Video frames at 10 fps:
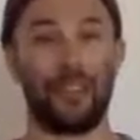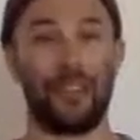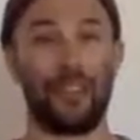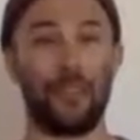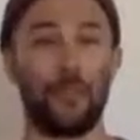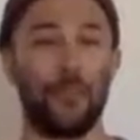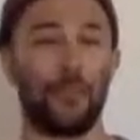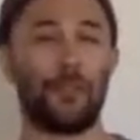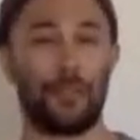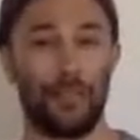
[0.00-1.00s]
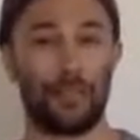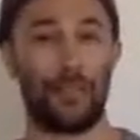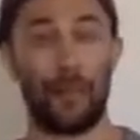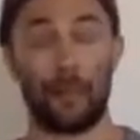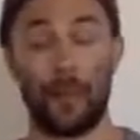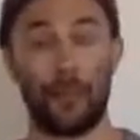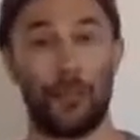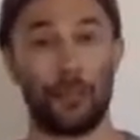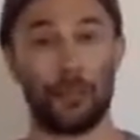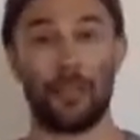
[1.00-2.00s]
and you understand compound
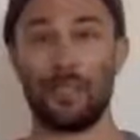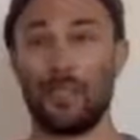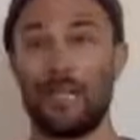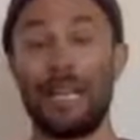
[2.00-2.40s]
interest,